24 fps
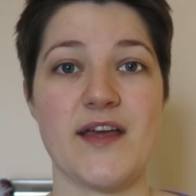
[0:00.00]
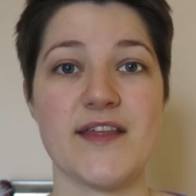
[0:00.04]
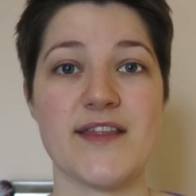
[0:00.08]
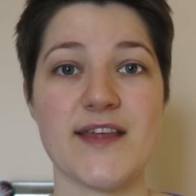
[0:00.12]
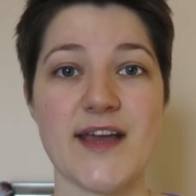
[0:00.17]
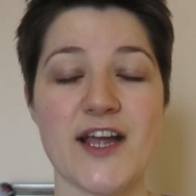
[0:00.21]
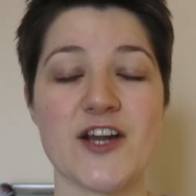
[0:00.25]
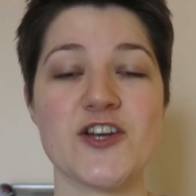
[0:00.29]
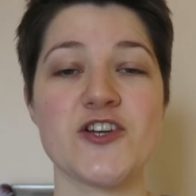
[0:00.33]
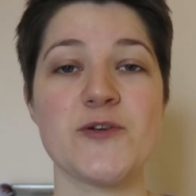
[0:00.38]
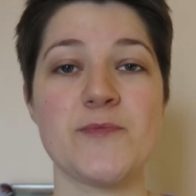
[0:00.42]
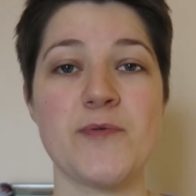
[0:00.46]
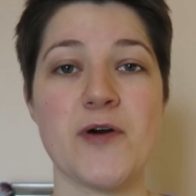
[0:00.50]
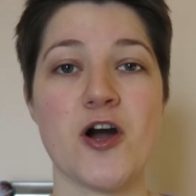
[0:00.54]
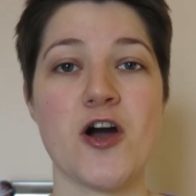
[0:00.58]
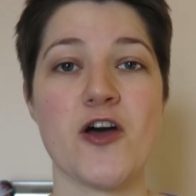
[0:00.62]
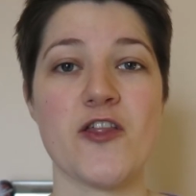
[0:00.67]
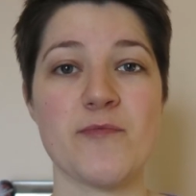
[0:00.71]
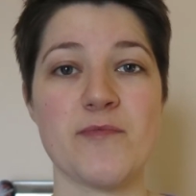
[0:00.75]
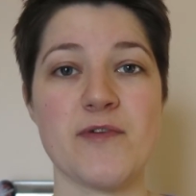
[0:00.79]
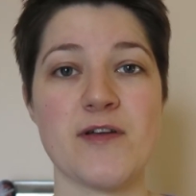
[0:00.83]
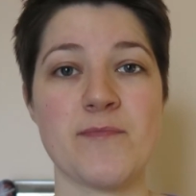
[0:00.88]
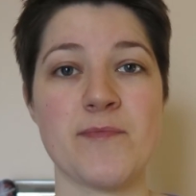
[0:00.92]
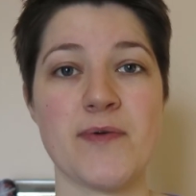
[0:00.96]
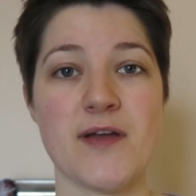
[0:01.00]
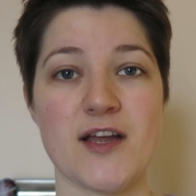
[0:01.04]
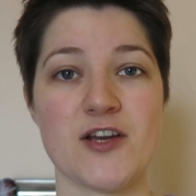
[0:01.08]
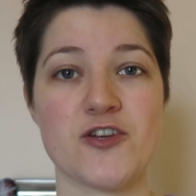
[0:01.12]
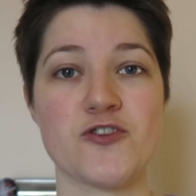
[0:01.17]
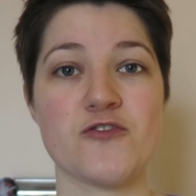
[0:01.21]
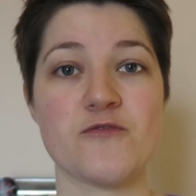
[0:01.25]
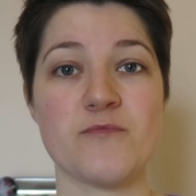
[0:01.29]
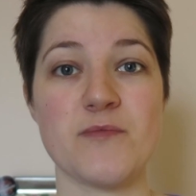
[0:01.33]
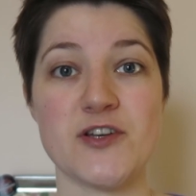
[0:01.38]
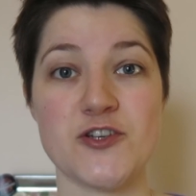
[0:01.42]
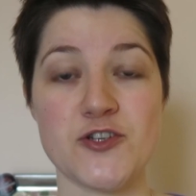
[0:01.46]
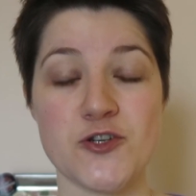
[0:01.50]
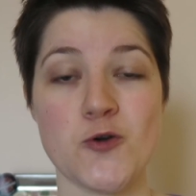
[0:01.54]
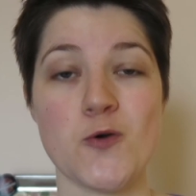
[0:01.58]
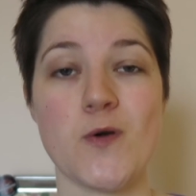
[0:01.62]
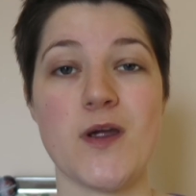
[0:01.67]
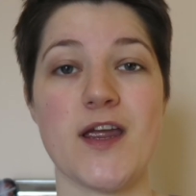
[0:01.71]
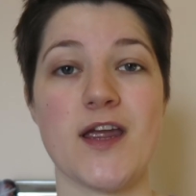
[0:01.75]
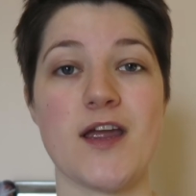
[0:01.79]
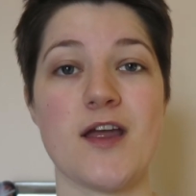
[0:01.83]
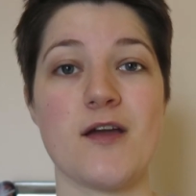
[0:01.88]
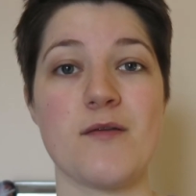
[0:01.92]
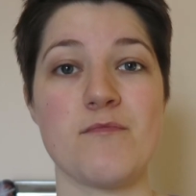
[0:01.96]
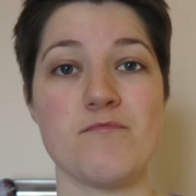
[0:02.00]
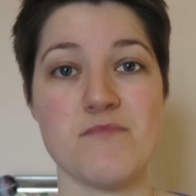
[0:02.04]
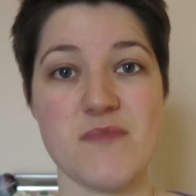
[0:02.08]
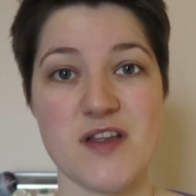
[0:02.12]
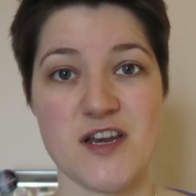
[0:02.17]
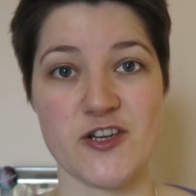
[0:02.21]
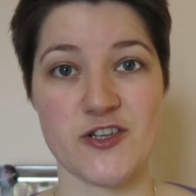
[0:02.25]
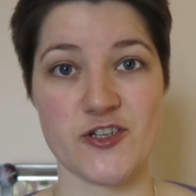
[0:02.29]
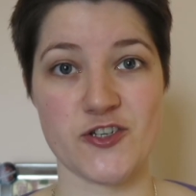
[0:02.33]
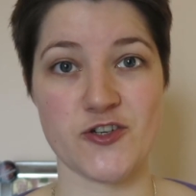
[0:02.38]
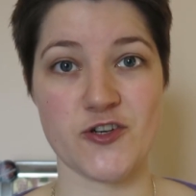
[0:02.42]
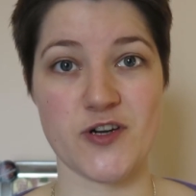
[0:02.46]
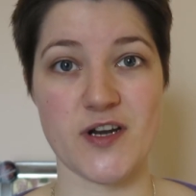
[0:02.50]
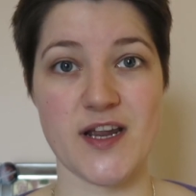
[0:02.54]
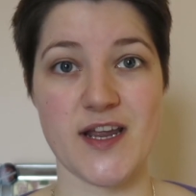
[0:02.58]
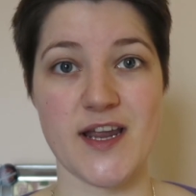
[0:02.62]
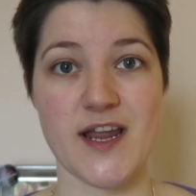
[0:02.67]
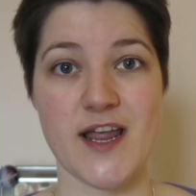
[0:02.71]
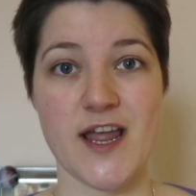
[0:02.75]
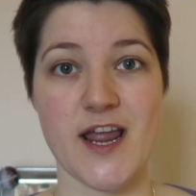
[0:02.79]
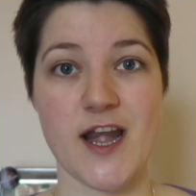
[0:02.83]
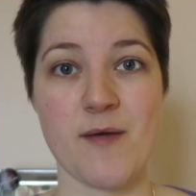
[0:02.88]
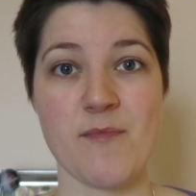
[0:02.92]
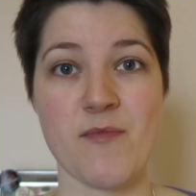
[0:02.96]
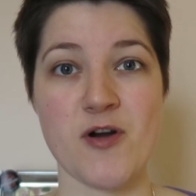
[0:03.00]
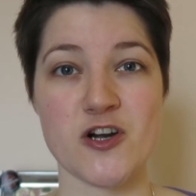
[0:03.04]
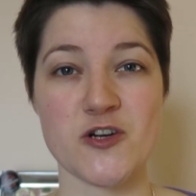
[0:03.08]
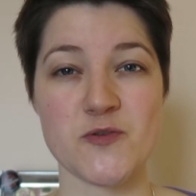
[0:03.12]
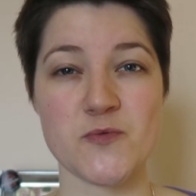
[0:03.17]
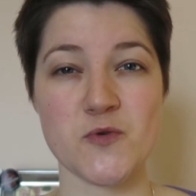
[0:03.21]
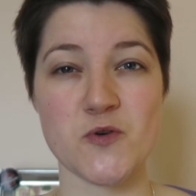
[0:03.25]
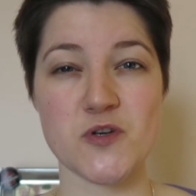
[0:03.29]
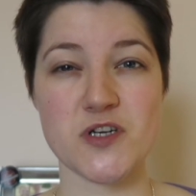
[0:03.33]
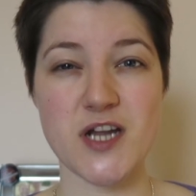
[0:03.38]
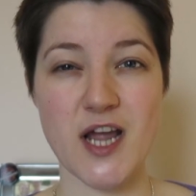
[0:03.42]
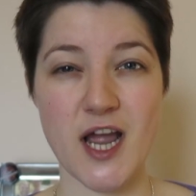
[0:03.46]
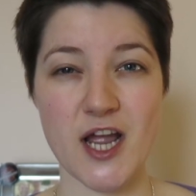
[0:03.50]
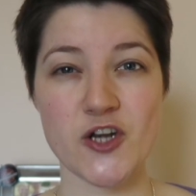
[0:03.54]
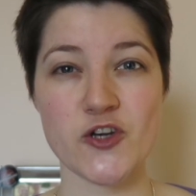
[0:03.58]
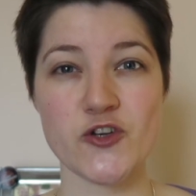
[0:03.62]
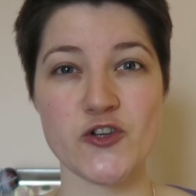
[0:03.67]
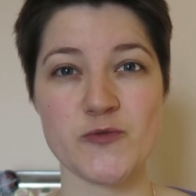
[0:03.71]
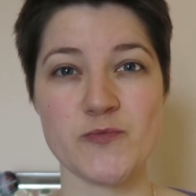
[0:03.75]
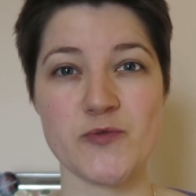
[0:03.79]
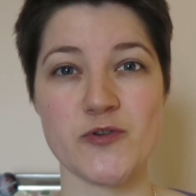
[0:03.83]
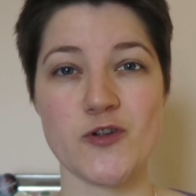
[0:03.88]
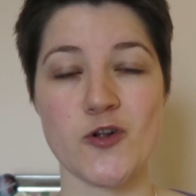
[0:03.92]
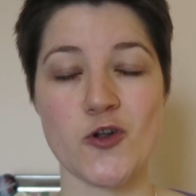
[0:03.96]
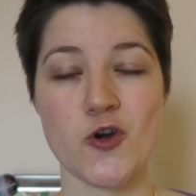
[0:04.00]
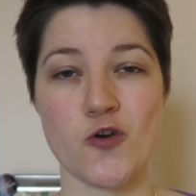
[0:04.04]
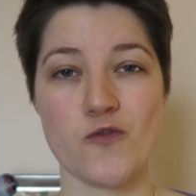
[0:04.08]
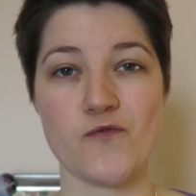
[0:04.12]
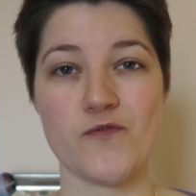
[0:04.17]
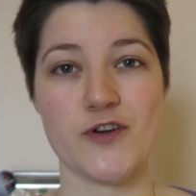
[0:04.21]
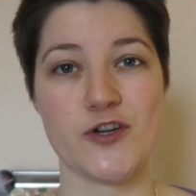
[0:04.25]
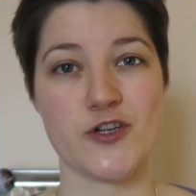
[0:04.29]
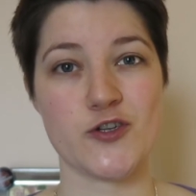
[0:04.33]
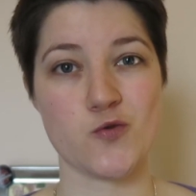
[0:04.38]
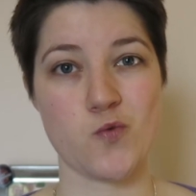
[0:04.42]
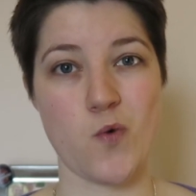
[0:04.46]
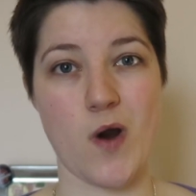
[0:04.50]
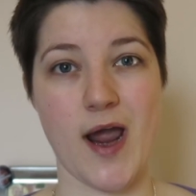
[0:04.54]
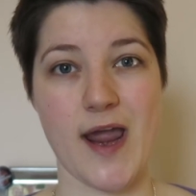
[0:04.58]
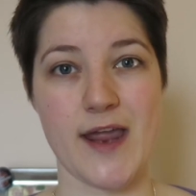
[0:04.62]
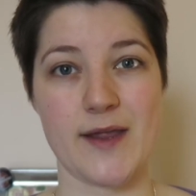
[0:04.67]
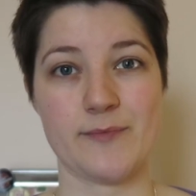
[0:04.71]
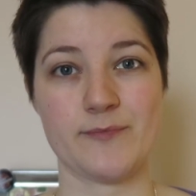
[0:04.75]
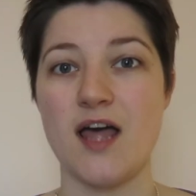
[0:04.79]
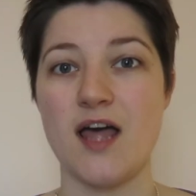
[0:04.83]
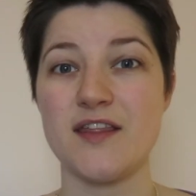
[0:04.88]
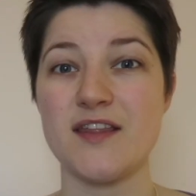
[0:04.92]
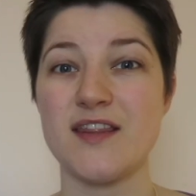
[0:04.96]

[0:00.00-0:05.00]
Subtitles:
is actually part of the big picture of me doing ministry in a much more tangible and obvious way.